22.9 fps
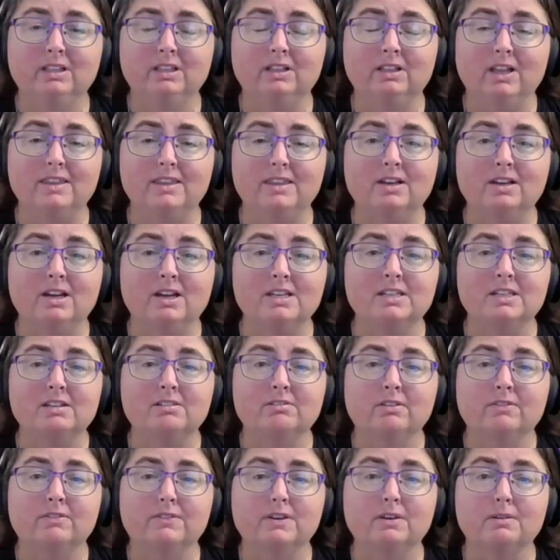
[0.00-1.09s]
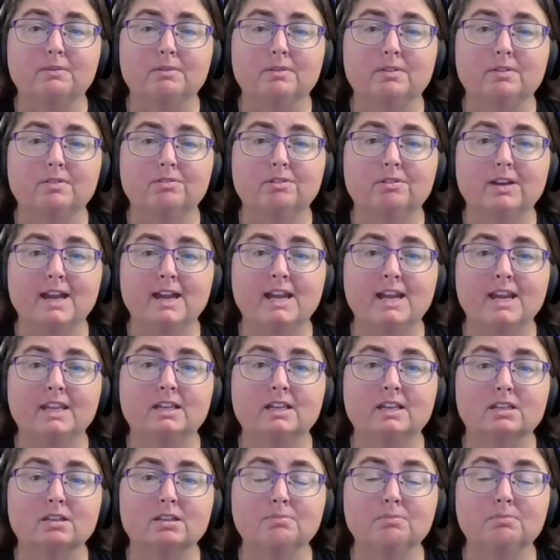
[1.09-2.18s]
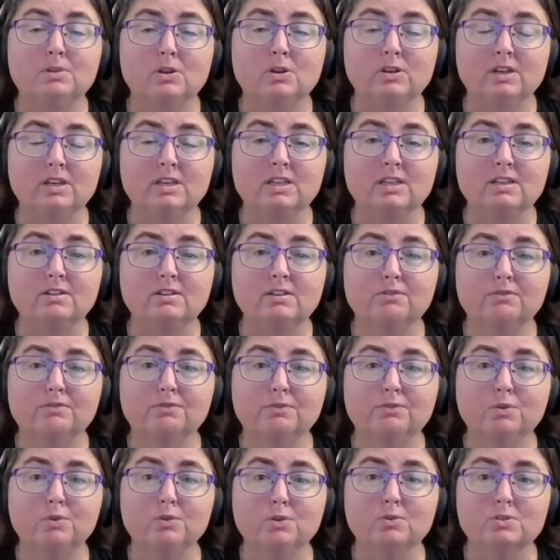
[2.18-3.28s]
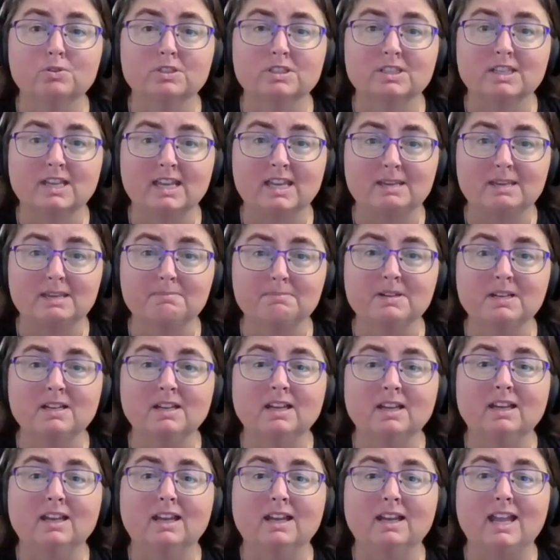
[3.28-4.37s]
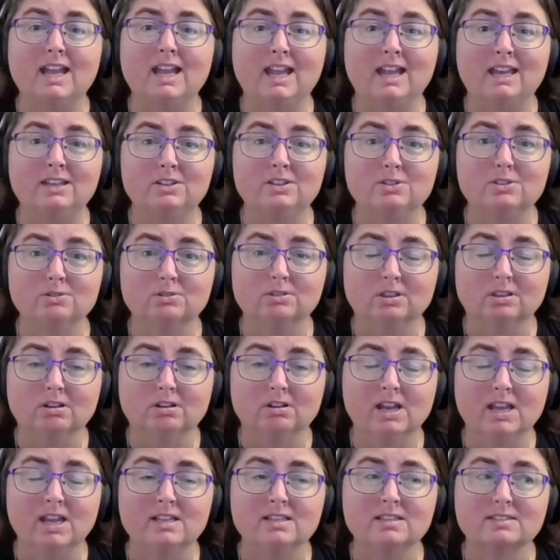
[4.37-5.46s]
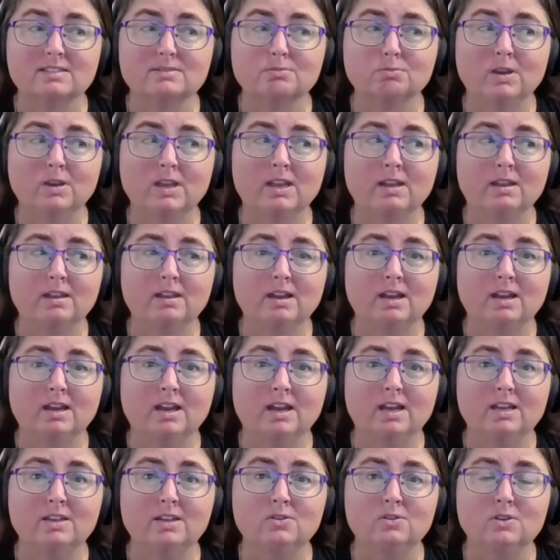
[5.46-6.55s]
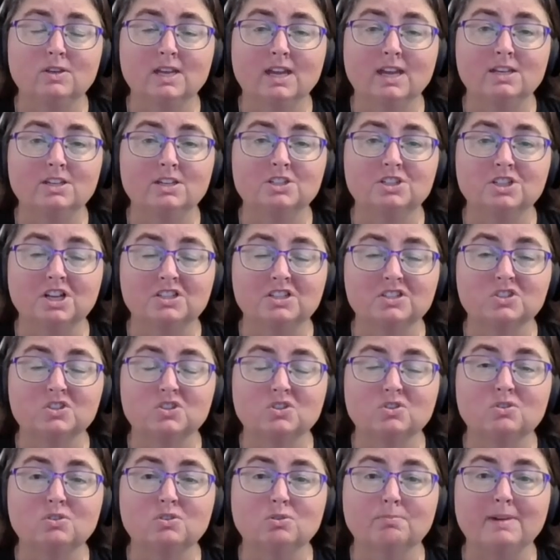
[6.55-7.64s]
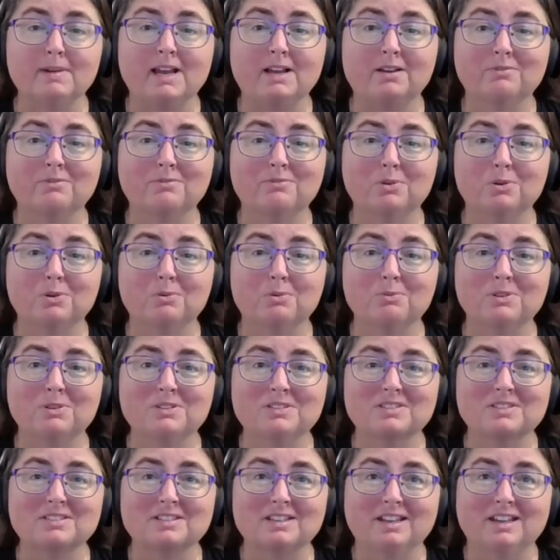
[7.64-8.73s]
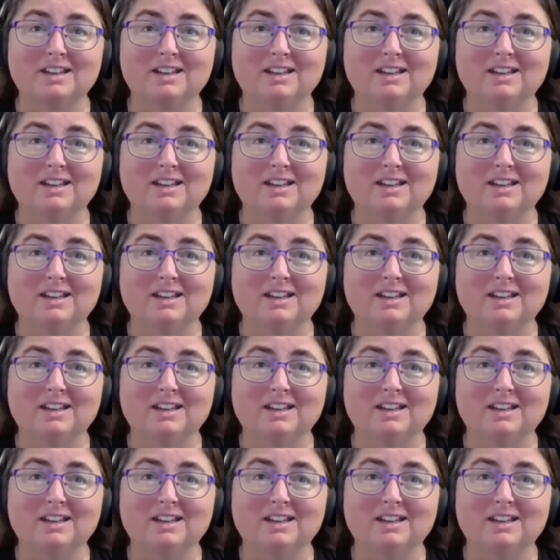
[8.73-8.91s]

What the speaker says: really like the idea of creating a community for your team and your clients, where you can just do your back and forwards